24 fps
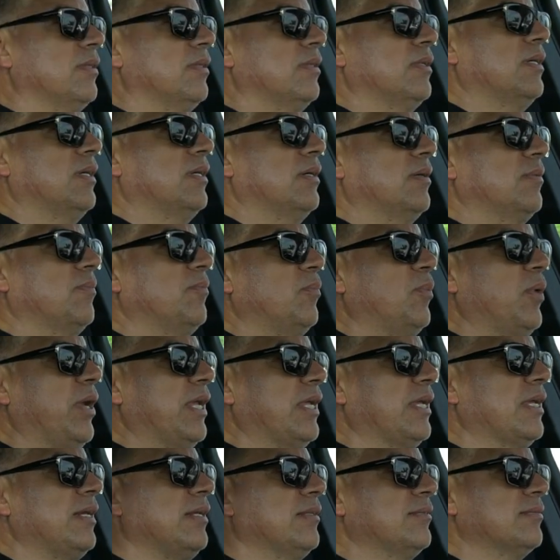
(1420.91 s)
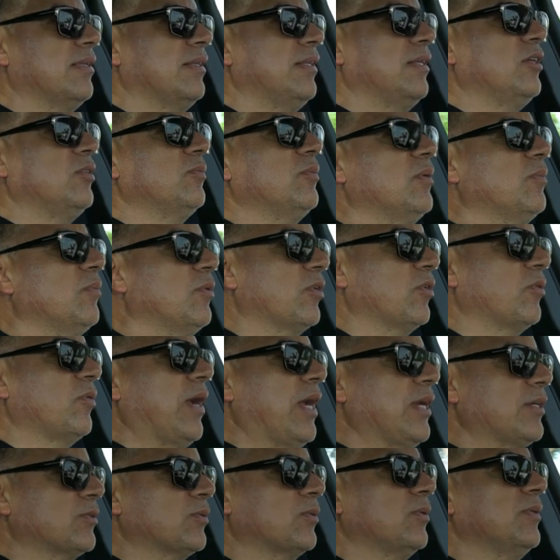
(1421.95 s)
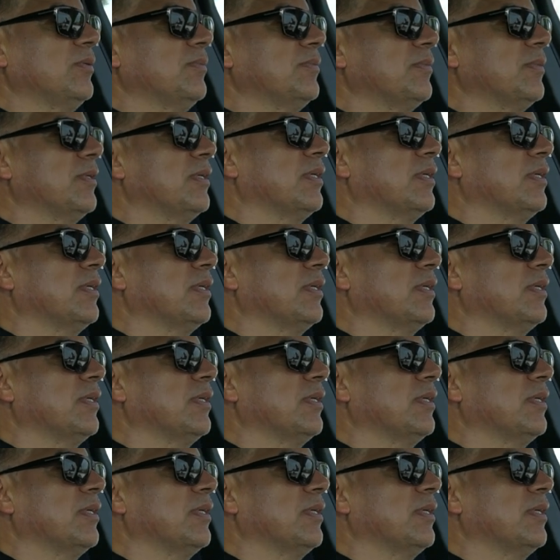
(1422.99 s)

The braking is a little bit more gradual.